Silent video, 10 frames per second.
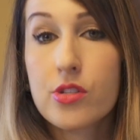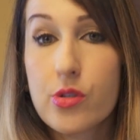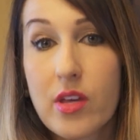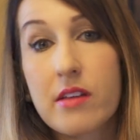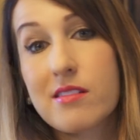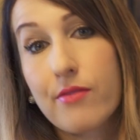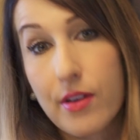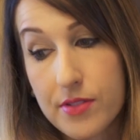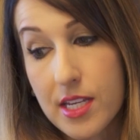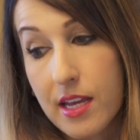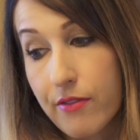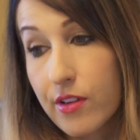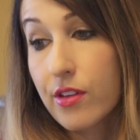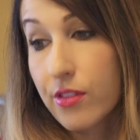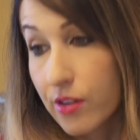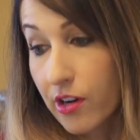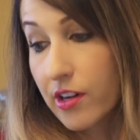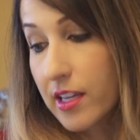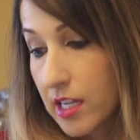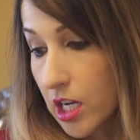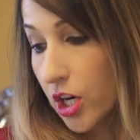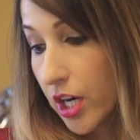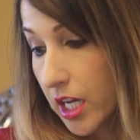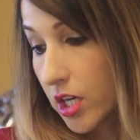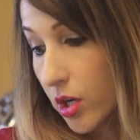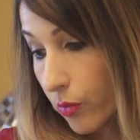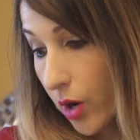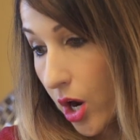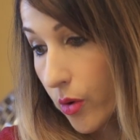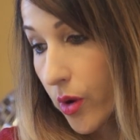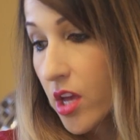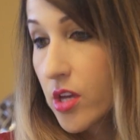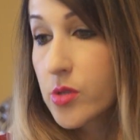2015 for the third year in a row.